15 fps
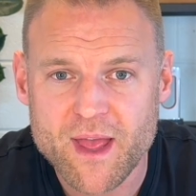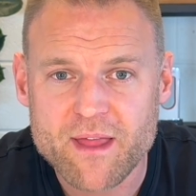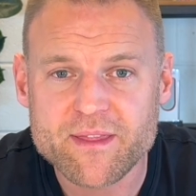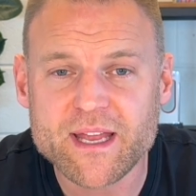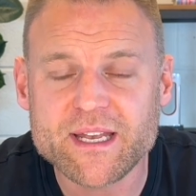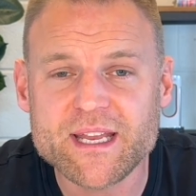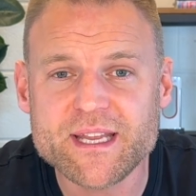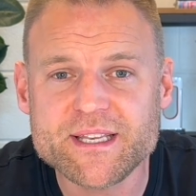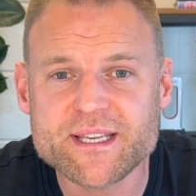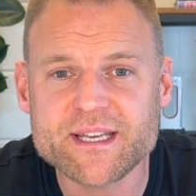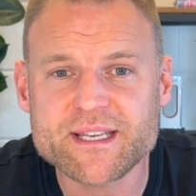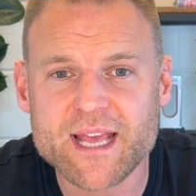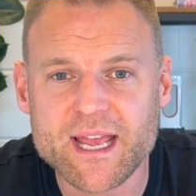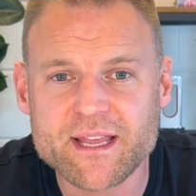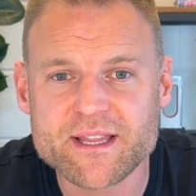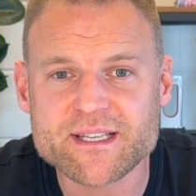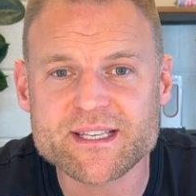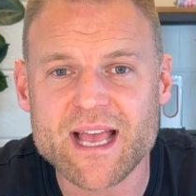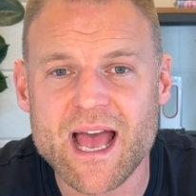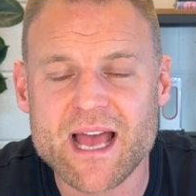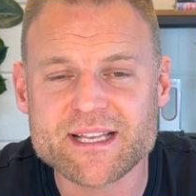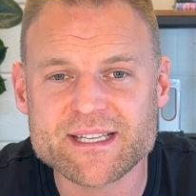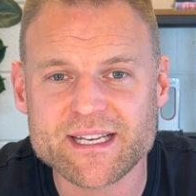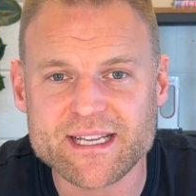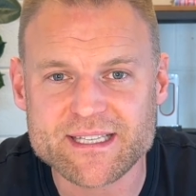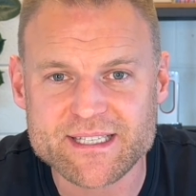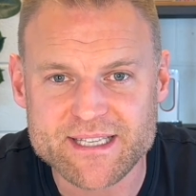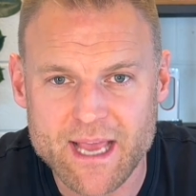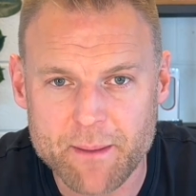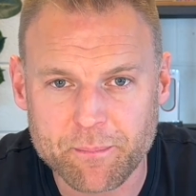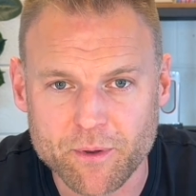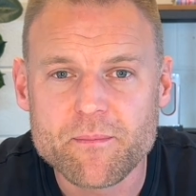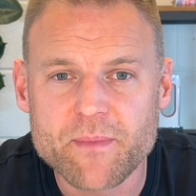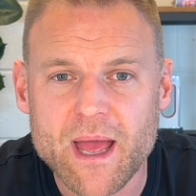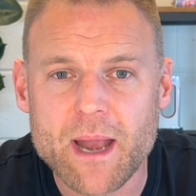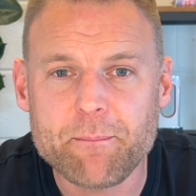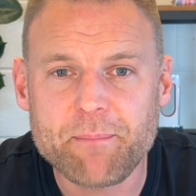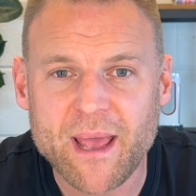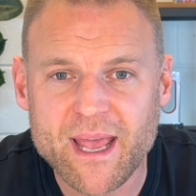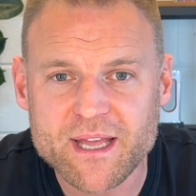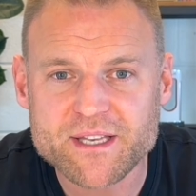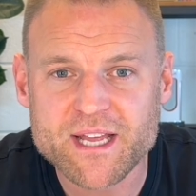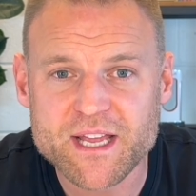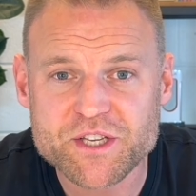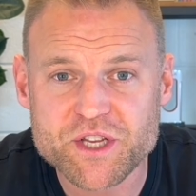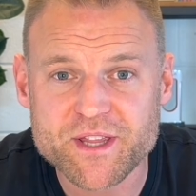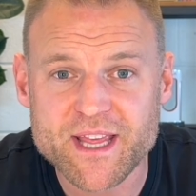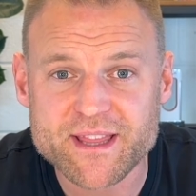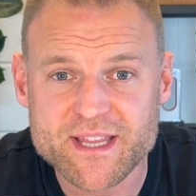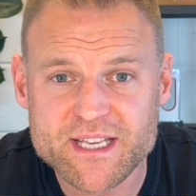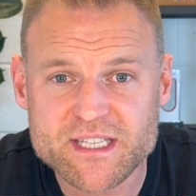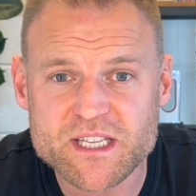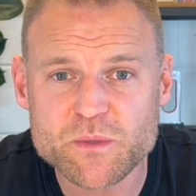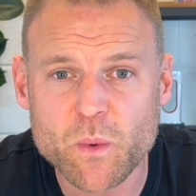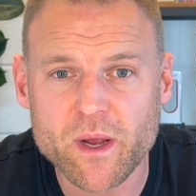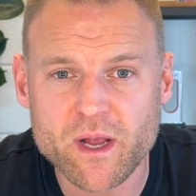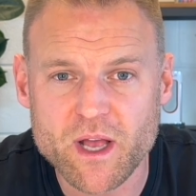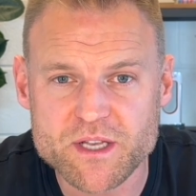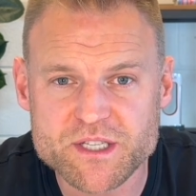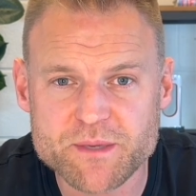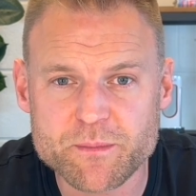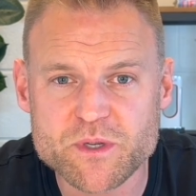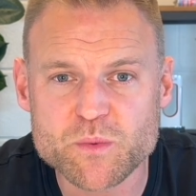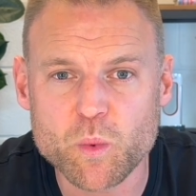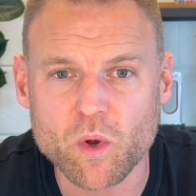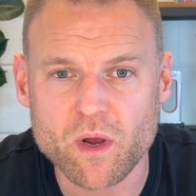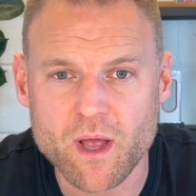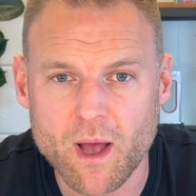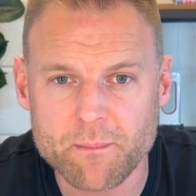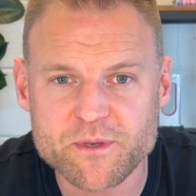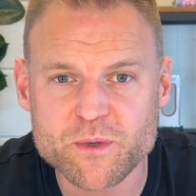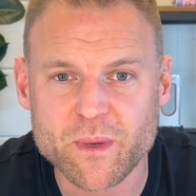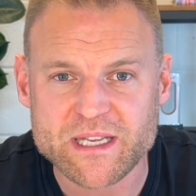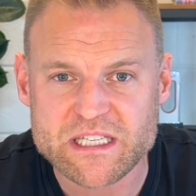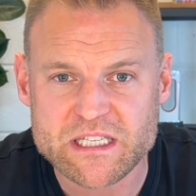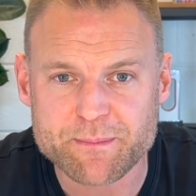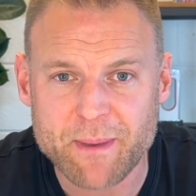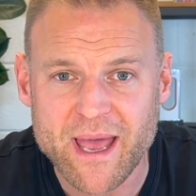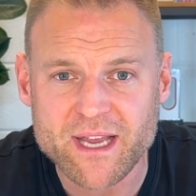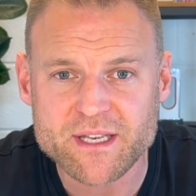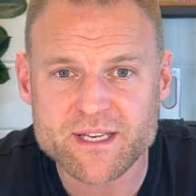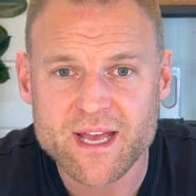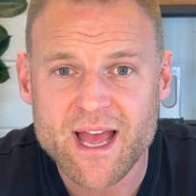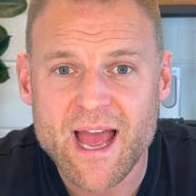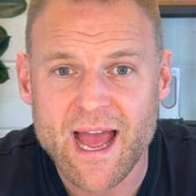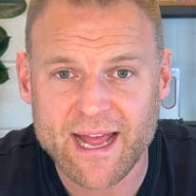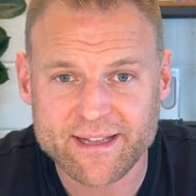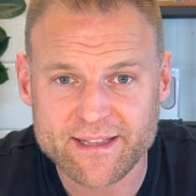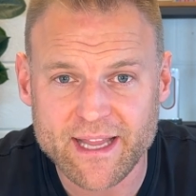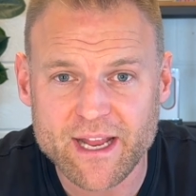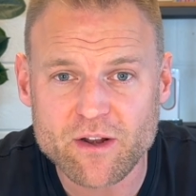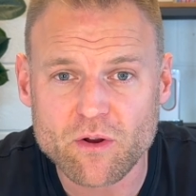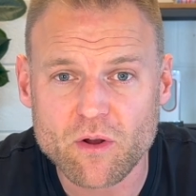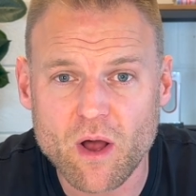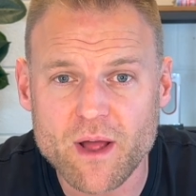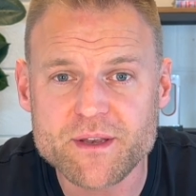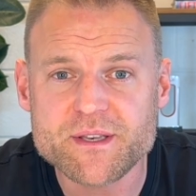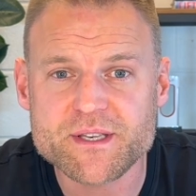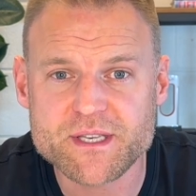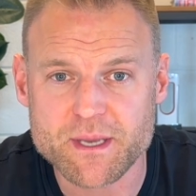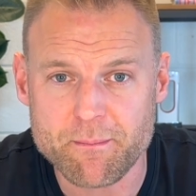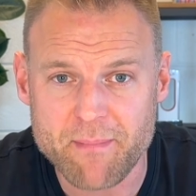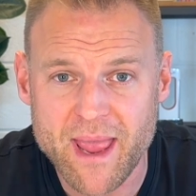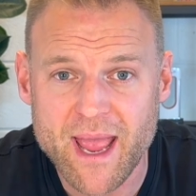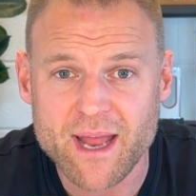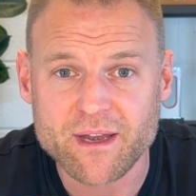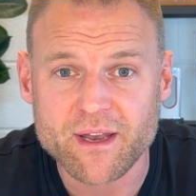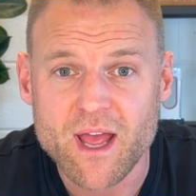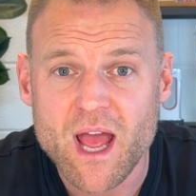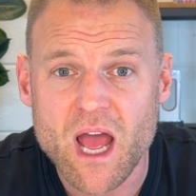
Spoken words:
They need to take this as an example and pay attention that this is what customers will come to expect and later on demand.